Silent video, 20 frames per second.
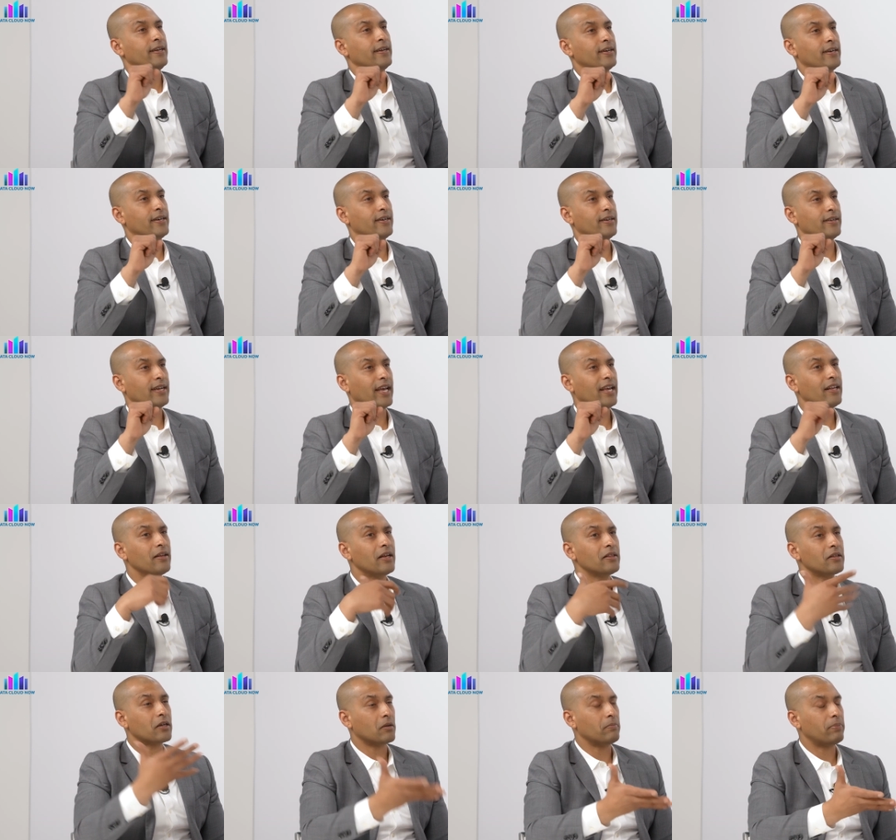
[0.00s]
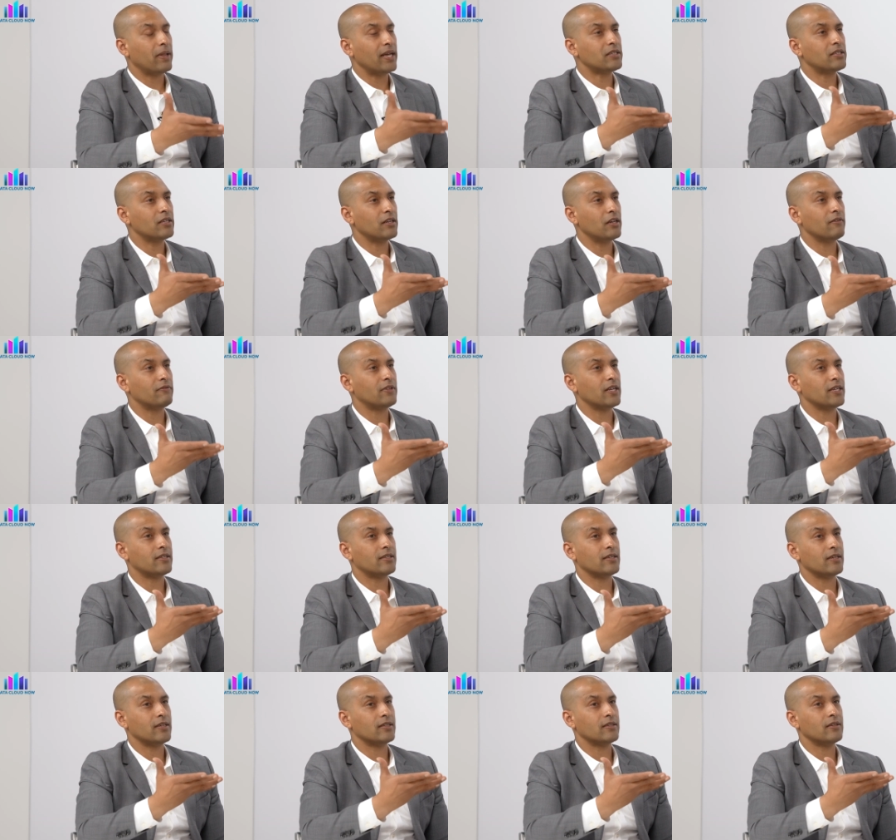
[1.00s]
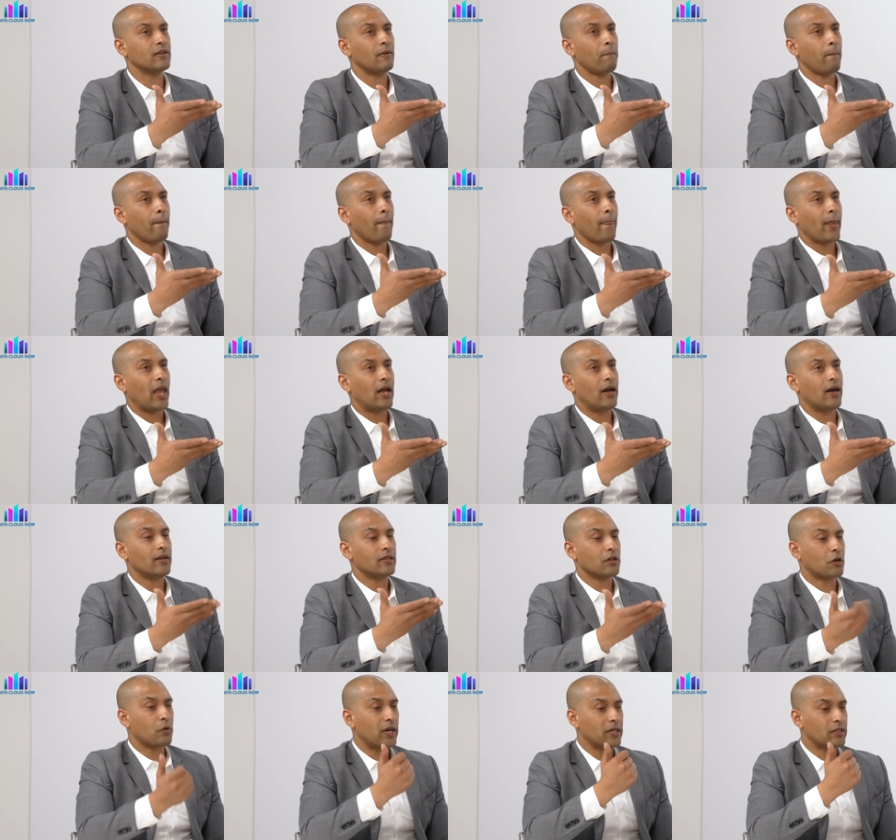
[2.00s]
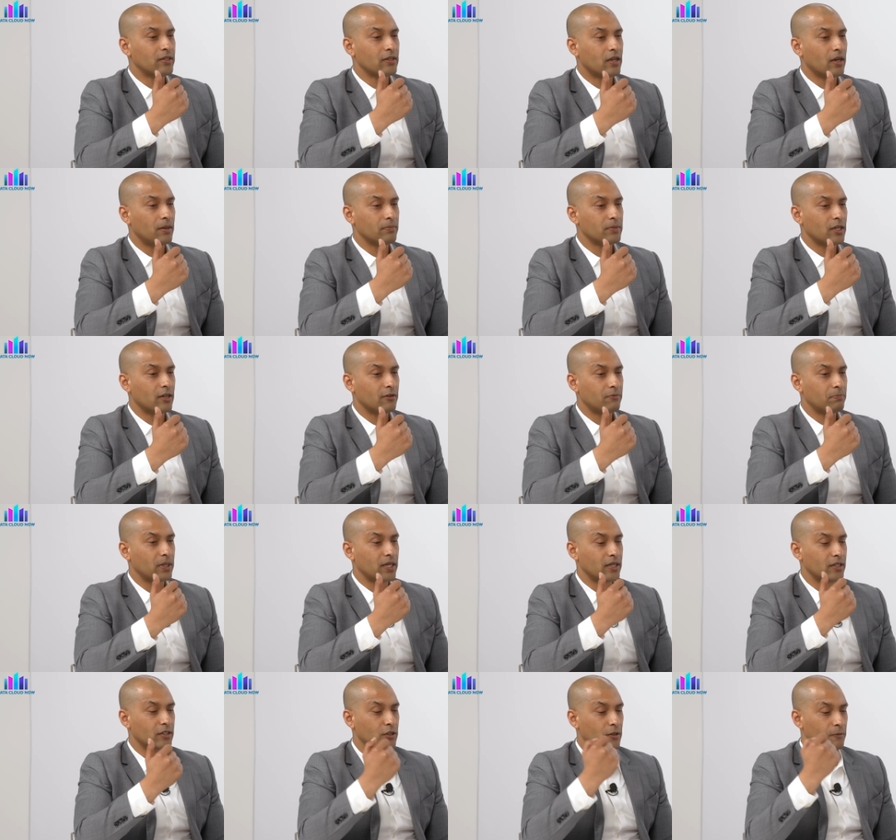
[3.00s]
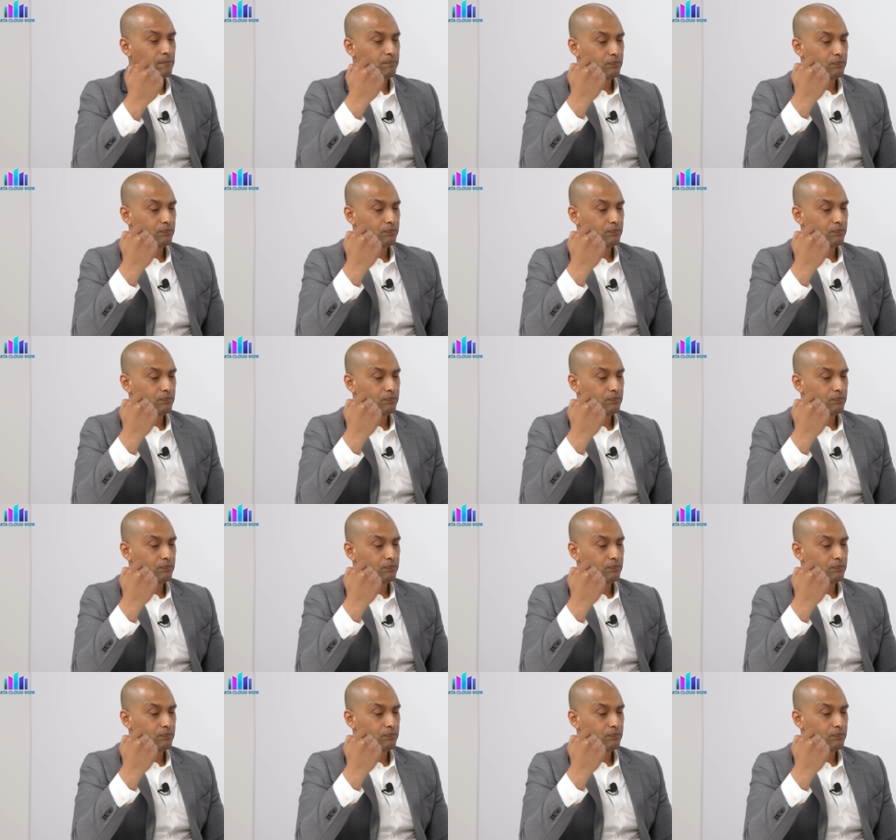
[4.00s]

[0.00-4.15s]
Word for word: Uh, and, and, the complexity of this is, uh, the question comes up is,